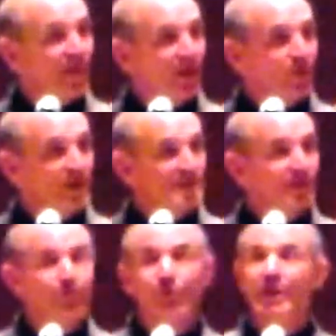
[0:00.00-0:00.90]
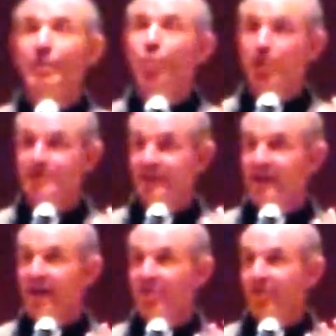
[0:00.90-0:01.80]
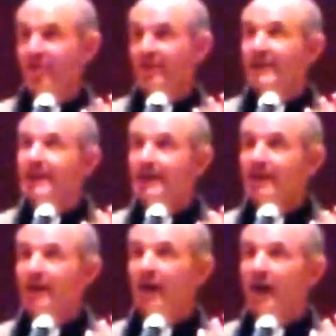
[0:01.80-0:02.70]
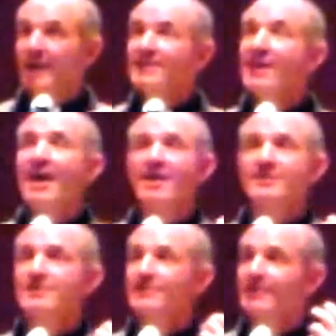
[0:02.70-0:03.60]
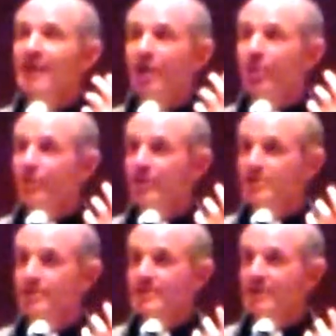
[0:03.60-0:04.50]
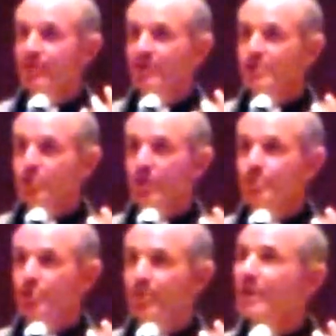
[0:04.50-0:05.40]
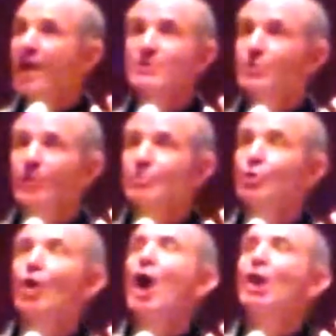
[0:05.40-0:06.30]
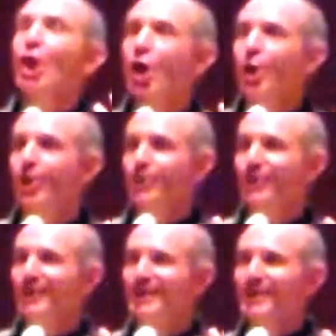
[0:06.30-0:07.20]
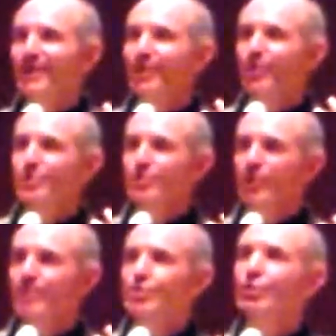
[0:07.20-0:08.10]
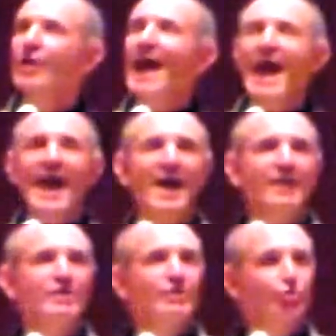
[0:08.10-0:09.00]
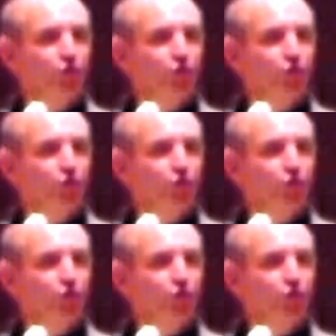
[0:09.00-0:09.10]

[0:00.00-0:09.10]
with that grace and freedom work together. Uh, yes, God reveals himself in Scripture, but not Scripture alone, through Scripture and